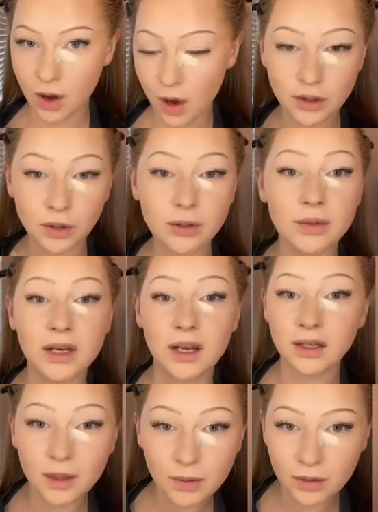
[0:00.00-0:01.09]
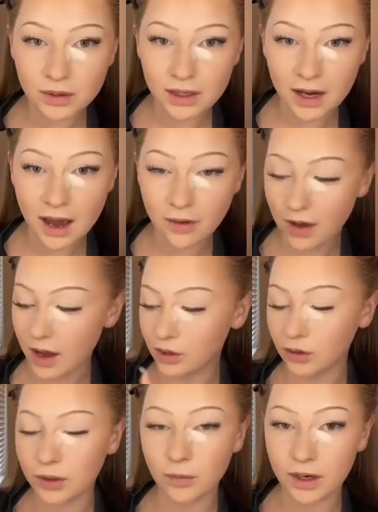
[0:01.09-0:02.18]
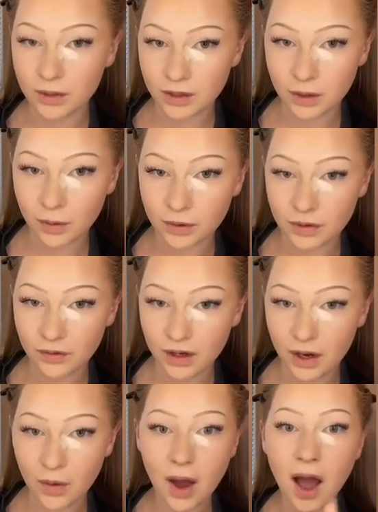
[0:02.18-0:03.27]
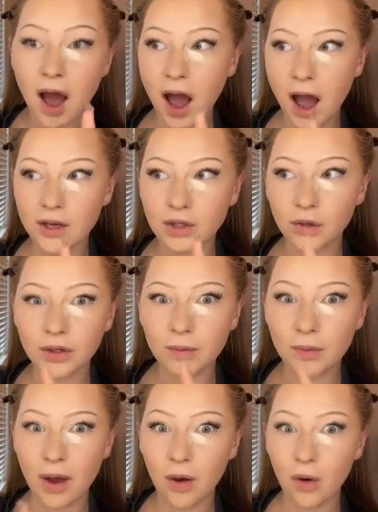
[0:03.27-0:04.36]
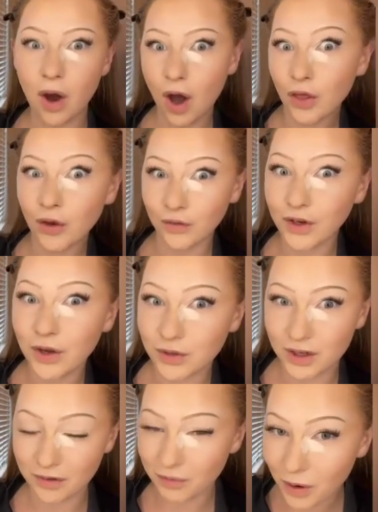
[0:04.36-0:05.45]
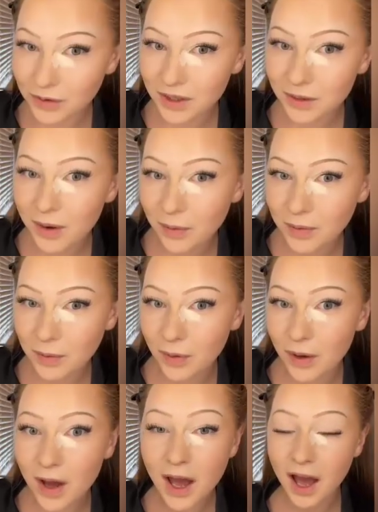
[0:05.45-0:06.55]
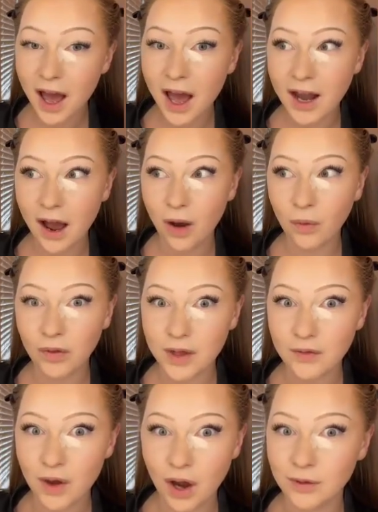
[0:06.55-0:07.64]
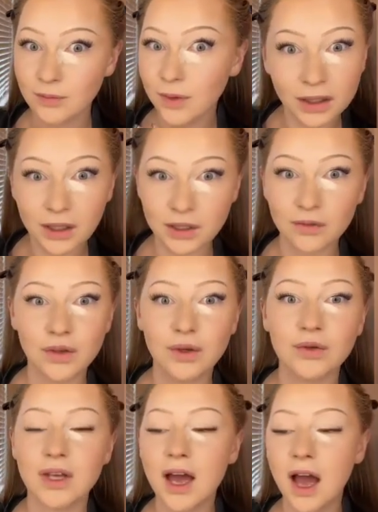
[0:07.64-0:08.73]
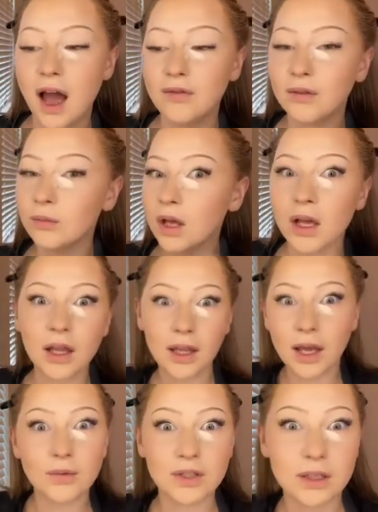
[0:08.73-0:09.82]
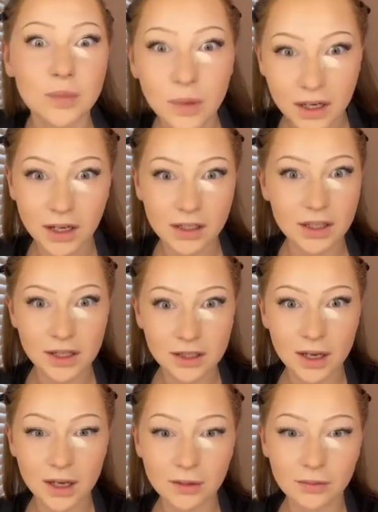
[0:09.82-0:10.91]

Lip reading: I told him the nickname he was gonna have. I told him when I was gonna post a video. I told him about other videos that I've posted about people and how they've gotten millions of views. I was explaining it to this kid.